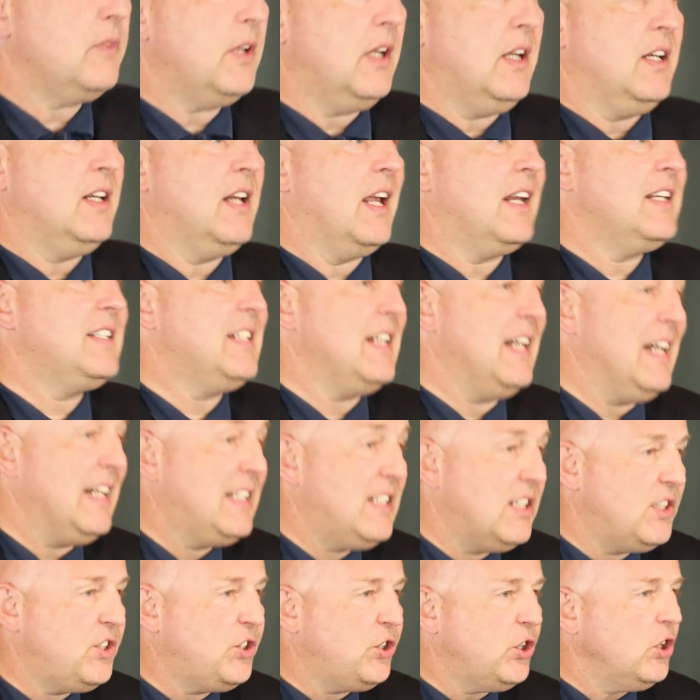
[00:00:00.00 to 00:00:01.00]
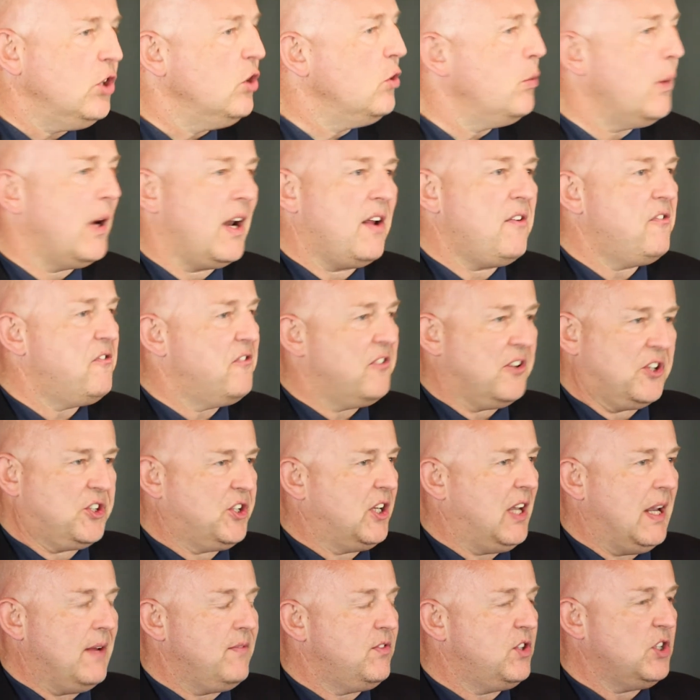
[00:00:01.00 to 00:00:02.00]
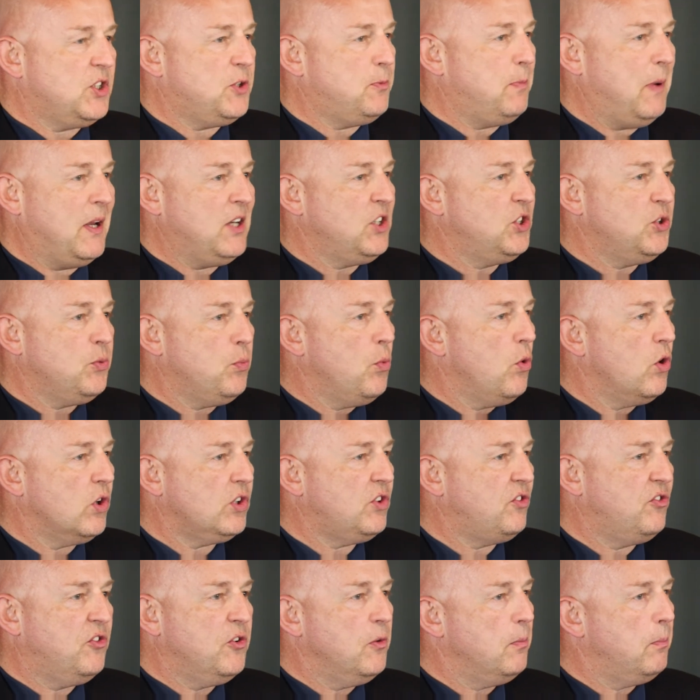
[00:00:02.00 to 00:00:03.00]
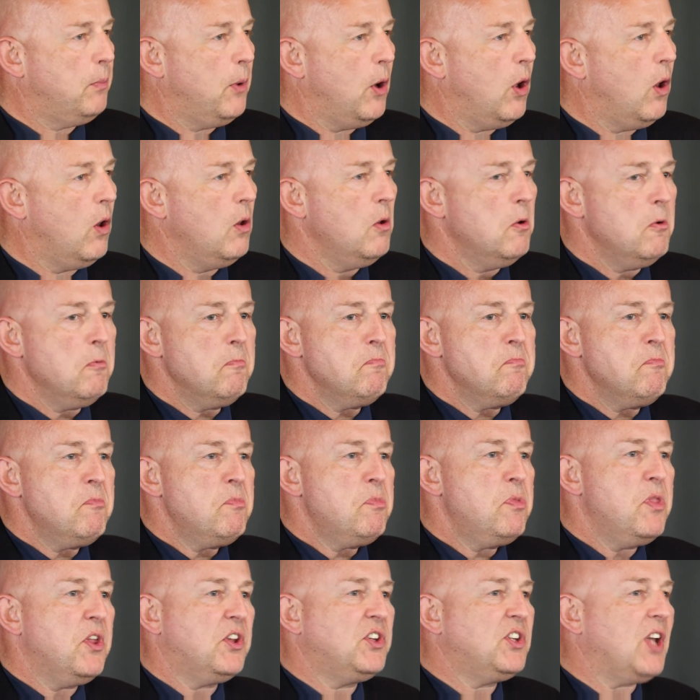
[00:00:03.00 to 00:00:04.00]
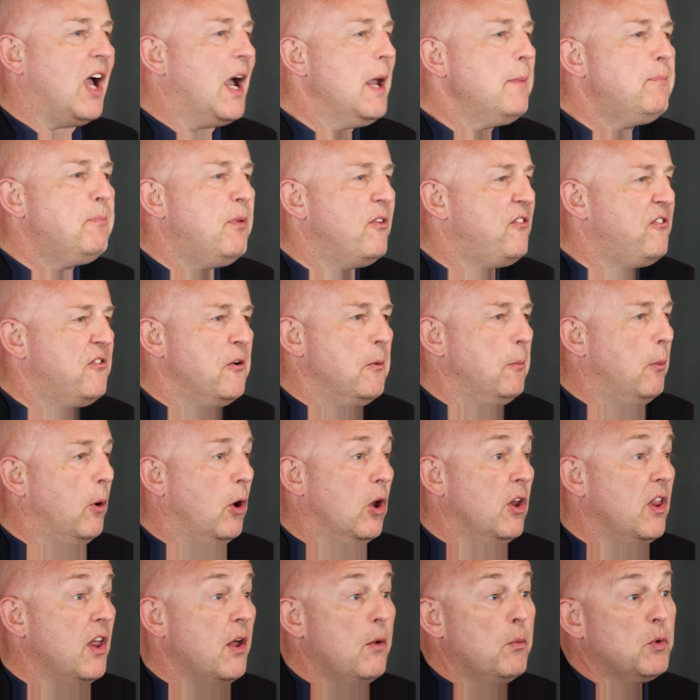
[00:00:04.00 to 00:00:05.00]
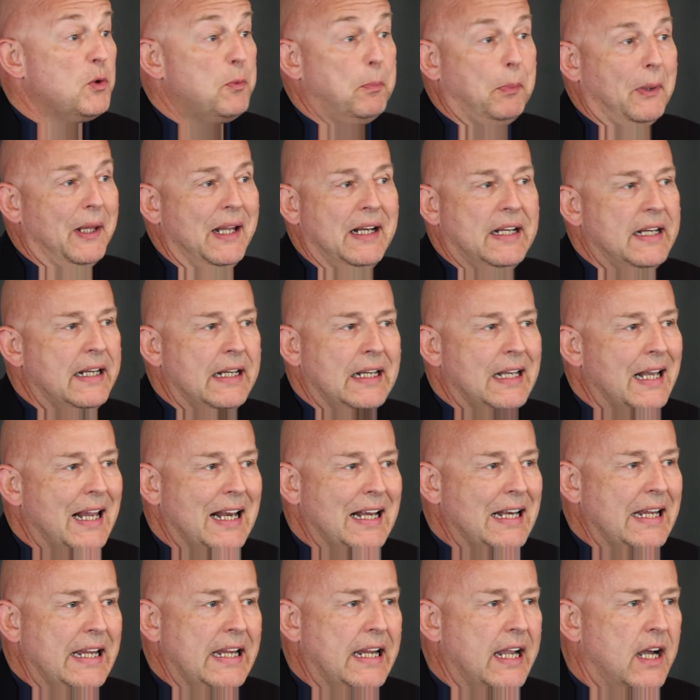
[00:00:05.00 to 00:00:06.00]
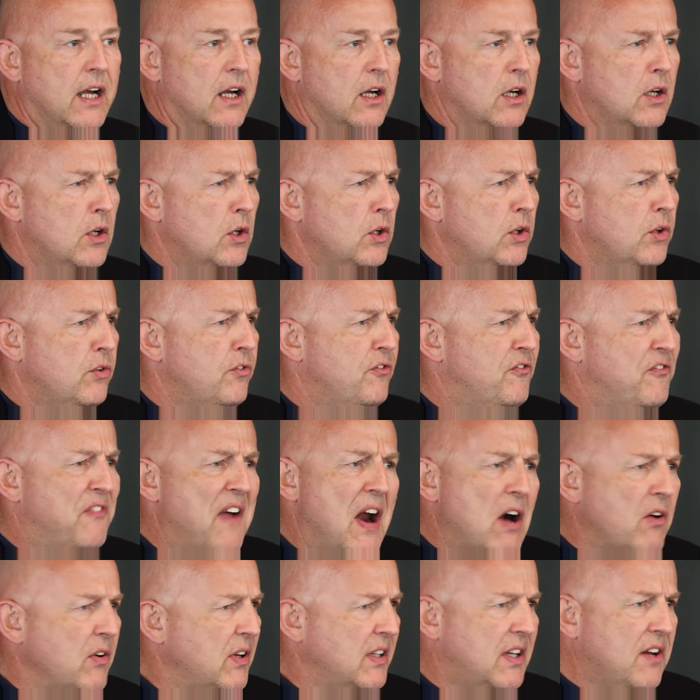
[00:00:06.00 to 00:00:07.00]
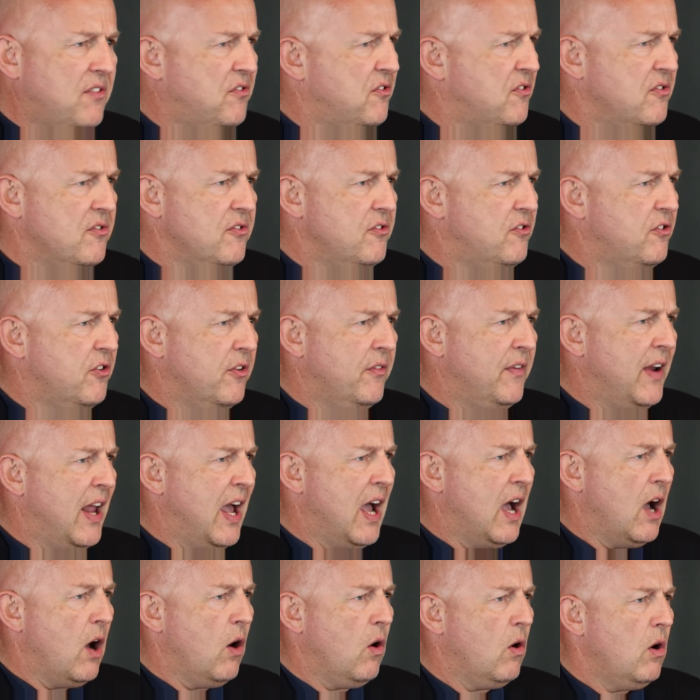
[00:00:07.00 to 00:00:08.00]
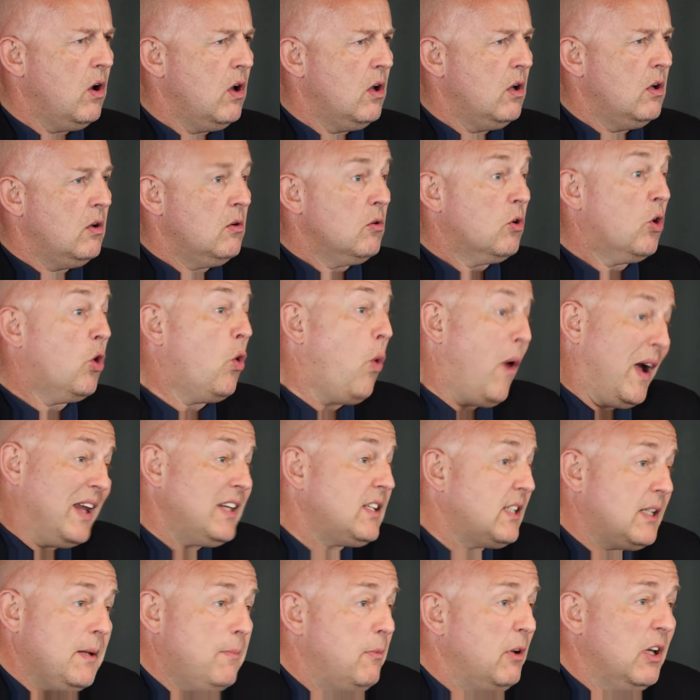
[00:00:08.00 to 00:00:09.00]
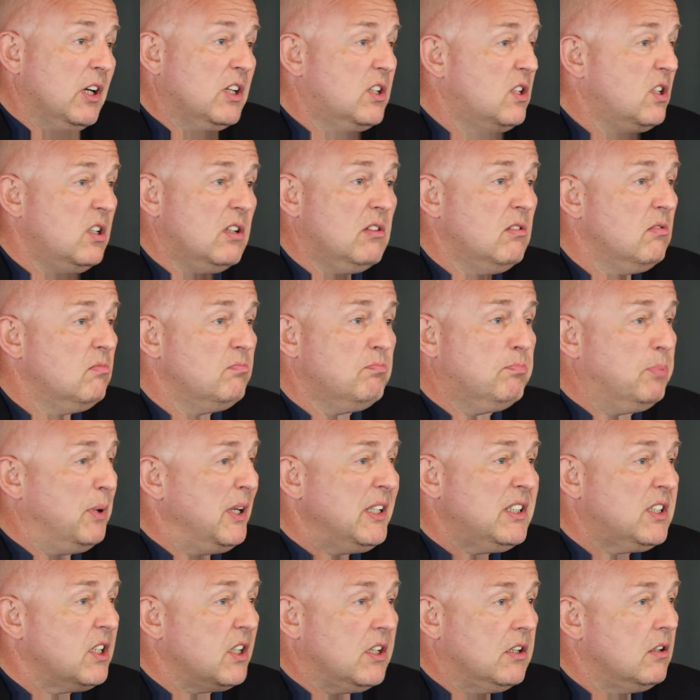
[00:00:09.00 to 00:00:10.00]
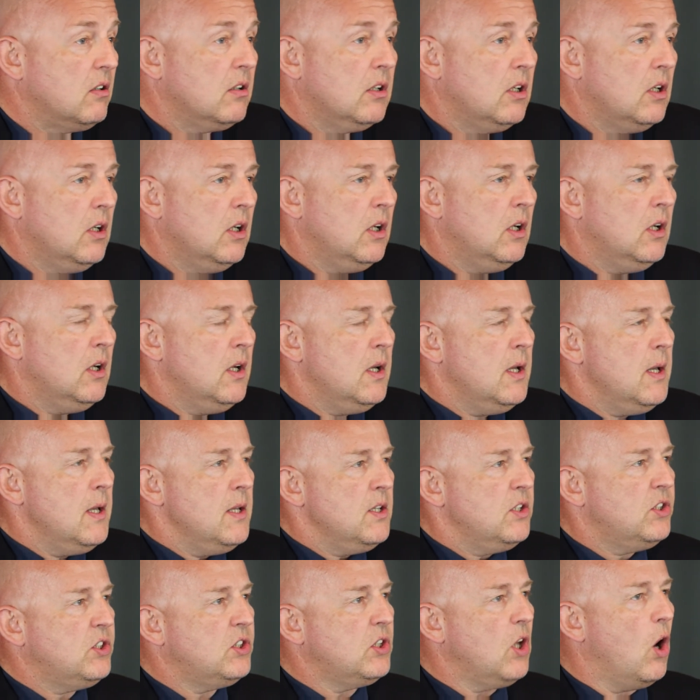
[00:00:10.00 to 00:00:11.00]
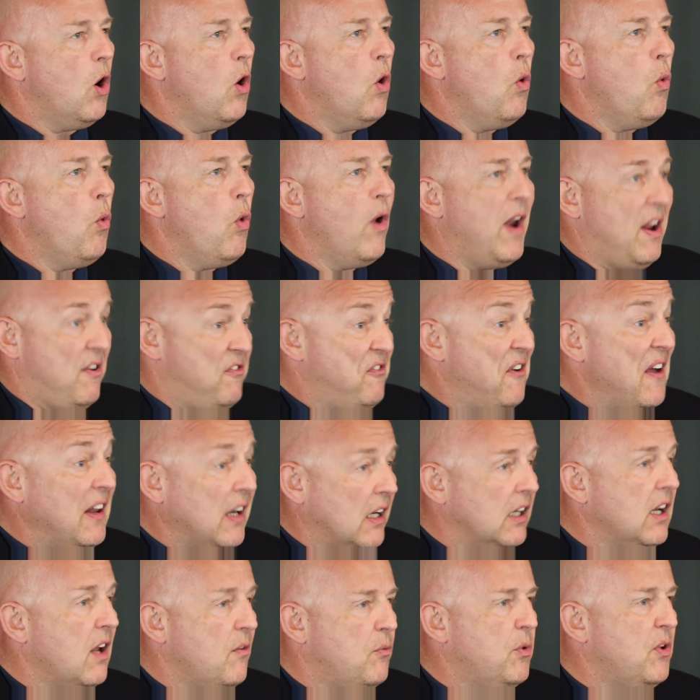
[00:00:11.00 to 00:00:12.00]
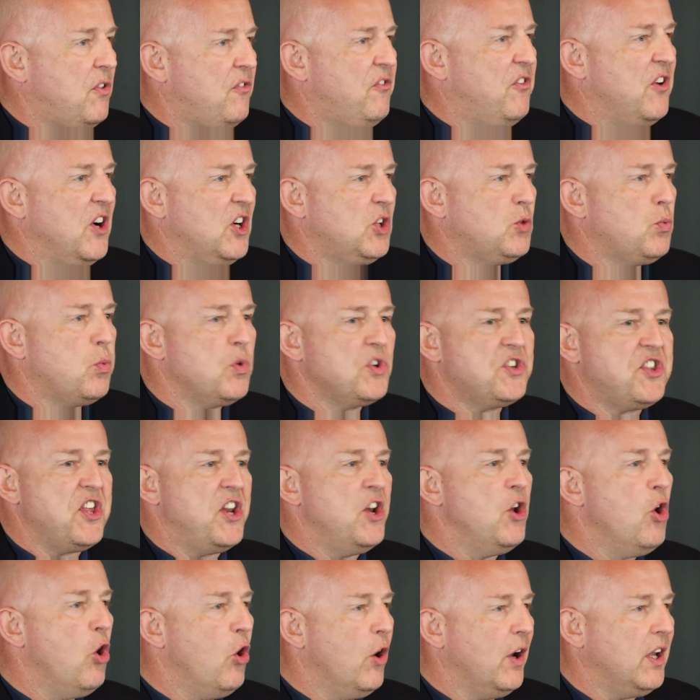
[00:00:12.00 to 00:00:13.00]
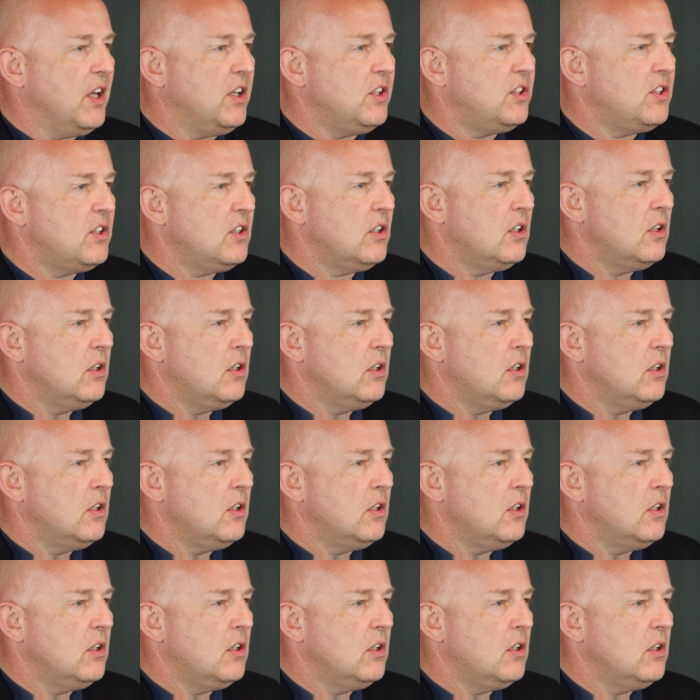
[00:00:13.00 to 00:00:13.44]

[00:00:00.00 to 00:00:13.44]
in 1982, when I first came to Spain to watch football, the type of football that was played in La Liga, very different from now, quite similar to Britain. So what I fell in love with first was the noise.